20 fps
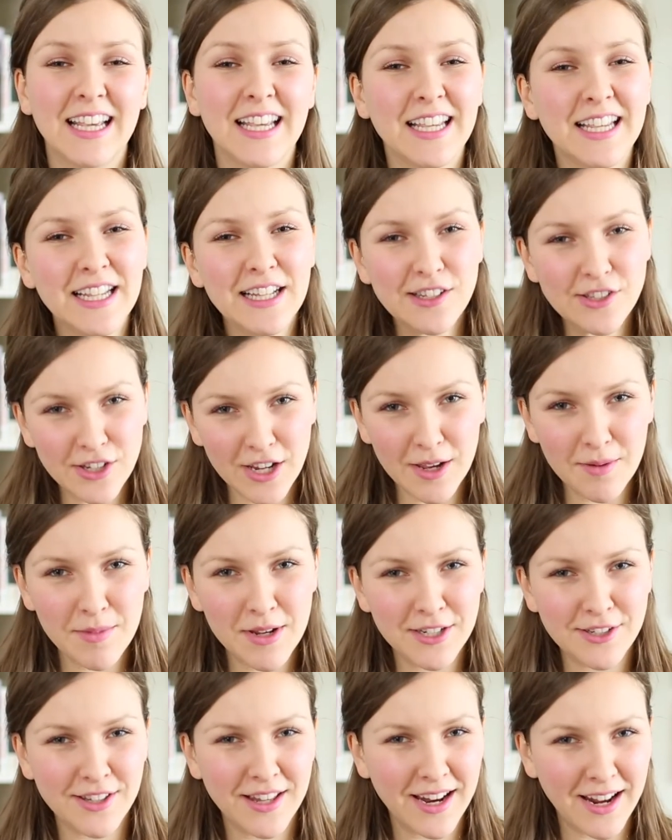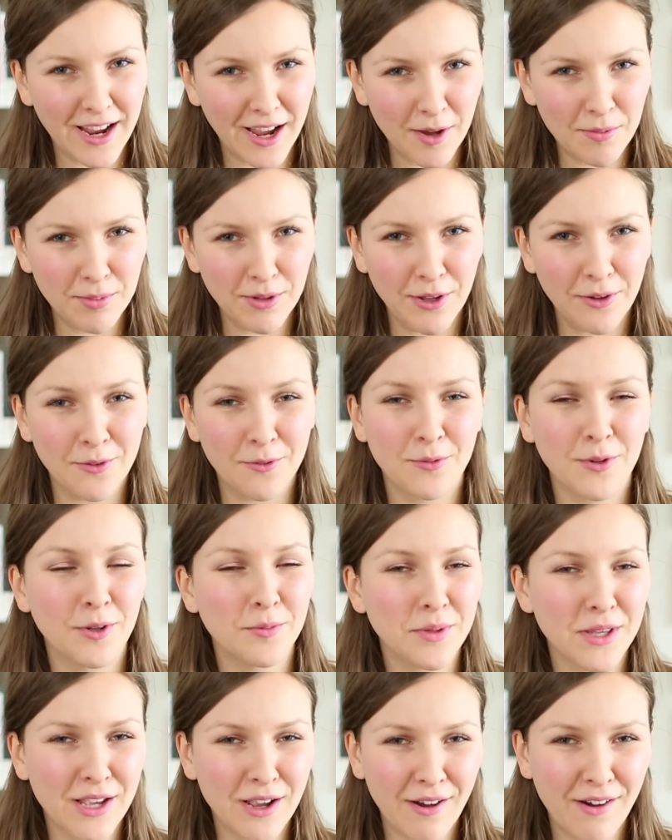each image that I upload will
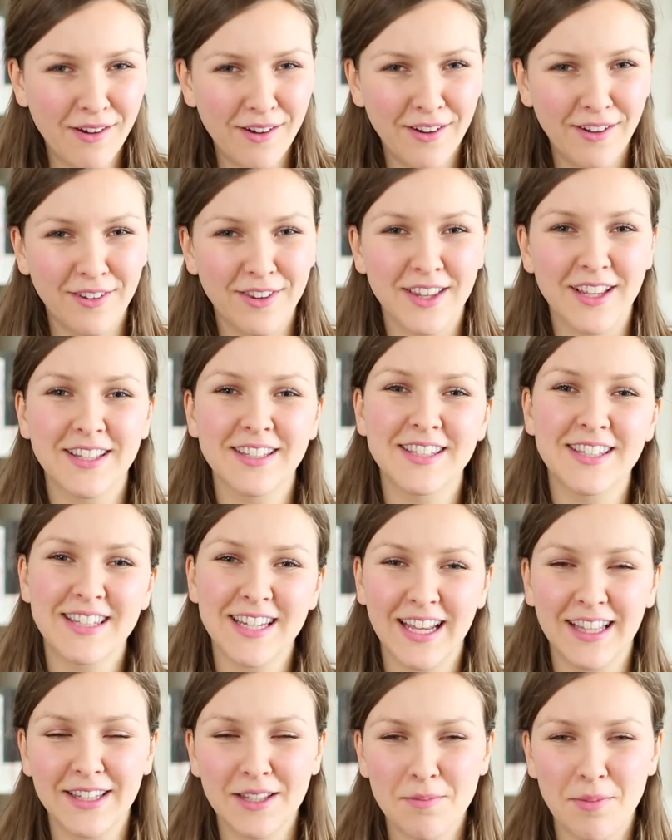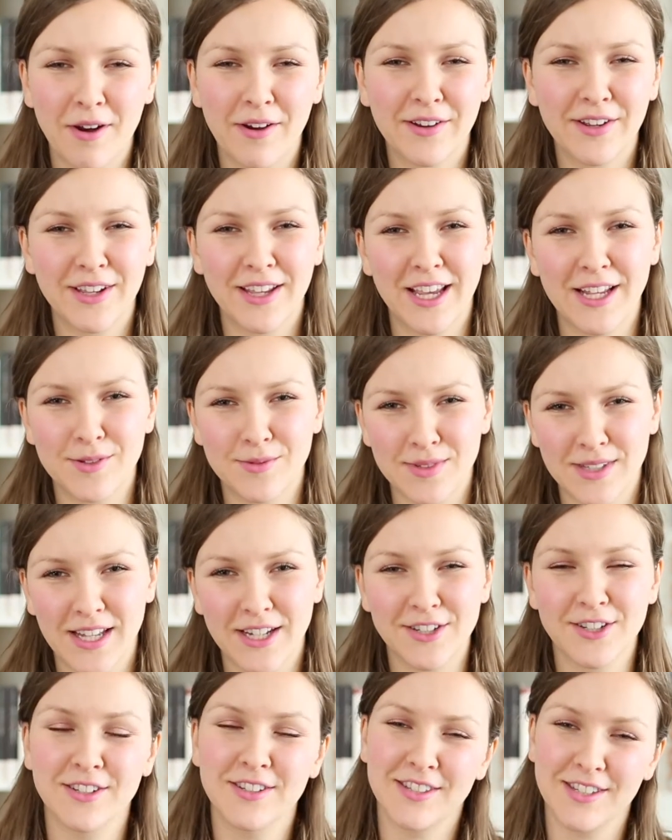be called Stanley Park Engagement
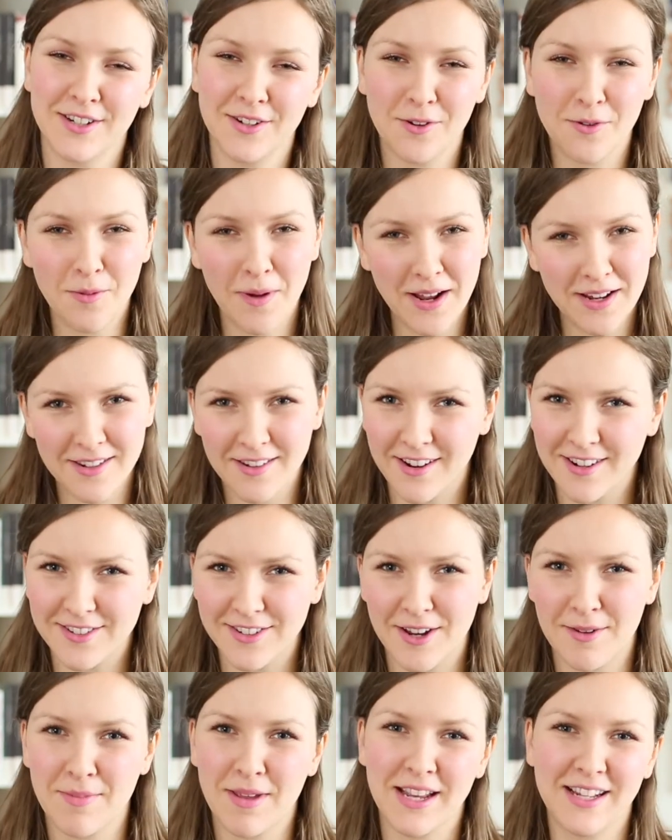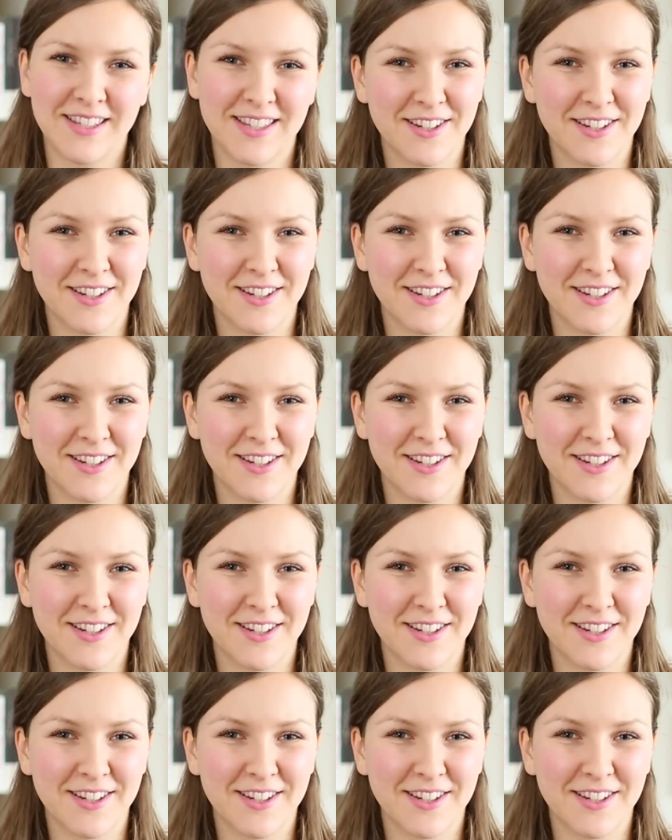Session 01.jpg,